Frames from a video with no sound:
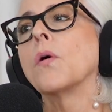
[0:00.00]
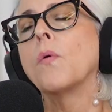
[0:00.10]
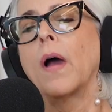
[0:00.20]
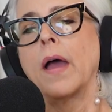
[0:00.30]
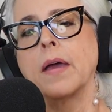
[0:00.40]

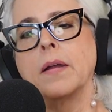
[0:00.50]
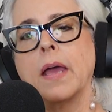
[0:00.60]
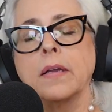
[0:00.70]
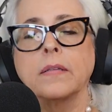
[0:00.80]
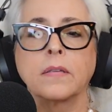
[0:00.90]
So, and
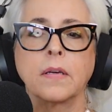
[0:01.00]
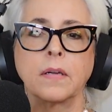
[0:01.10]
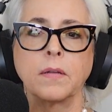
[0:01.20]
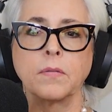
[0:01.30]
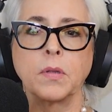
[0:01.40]

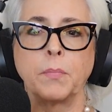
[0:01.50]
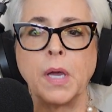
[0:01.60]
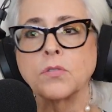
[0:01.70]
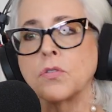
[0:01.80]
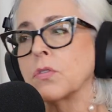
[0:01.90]
the
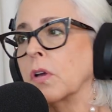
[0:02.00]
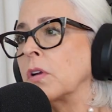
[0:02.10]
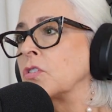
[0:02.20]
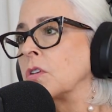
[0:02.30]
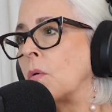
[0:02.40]
pictures are
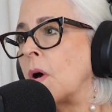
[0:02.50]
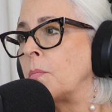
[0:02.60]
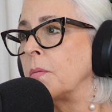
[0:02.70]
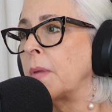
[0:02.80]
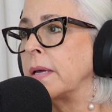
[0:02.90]
going to show
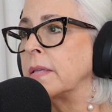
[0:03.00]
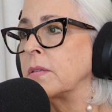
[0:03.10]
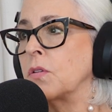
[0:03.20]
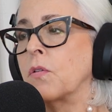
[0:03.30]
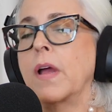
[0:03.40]
up on my
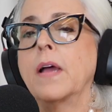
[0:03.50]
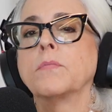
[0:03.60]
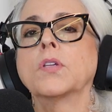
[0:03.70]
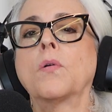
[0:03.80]
Instagram.